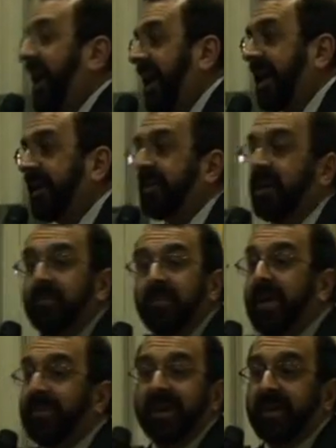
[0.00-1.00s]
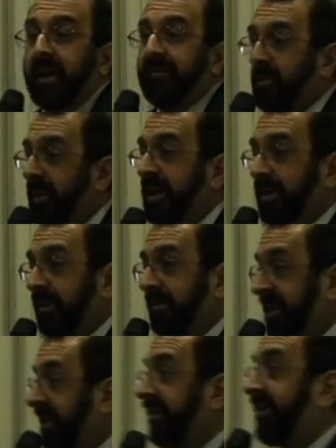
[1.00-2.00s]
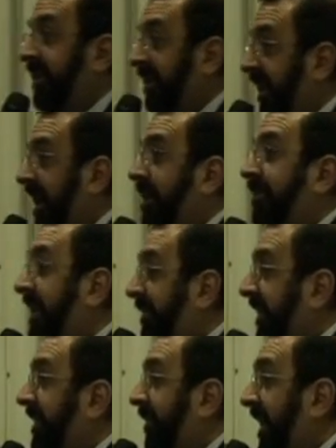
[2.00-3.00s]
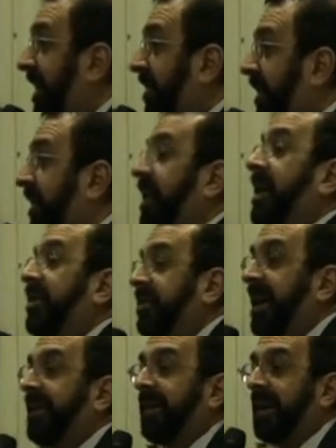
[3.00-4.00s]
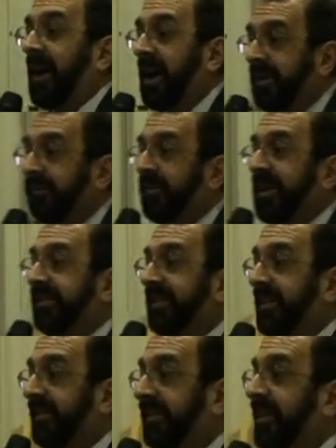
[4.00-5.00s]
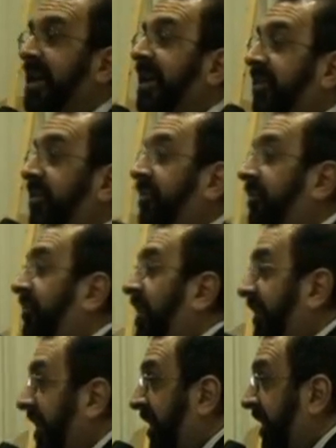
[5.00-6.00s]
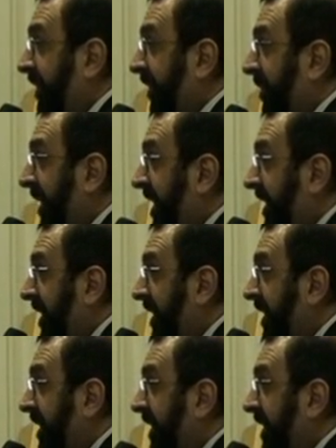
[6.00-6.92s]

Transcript: And maybe it never will, because there are a lot of people in power who have a lot of reasons to shove it all under the rug.